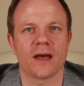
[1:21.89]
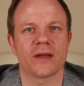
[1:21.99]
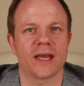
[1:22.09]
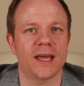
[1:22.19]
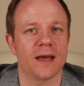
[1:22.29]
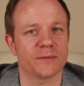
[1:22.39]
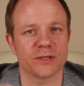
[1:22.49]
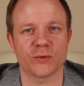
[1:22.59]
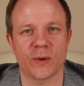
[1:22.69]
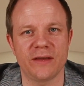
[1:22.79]
Okay, up to
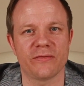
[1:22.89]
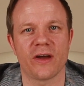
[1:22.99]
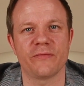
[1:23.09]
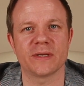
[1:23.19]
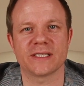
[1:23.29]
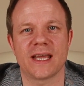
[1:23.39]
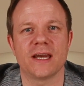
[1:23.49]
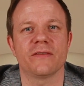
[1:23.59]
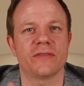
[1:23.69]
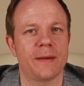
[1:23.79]

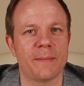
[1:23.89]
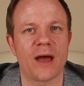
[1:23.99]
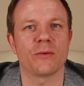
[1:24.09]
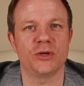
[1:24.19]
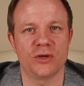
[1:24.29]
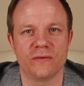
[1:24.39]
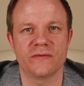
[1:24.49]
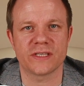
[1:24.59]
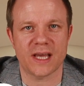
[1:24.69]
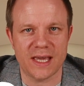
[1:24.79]
25% of the amount you've
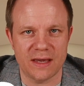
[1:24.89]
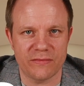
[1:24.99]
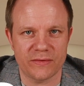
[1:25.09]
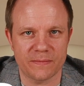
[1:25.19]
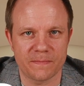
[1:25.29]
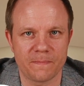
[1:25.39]
saved.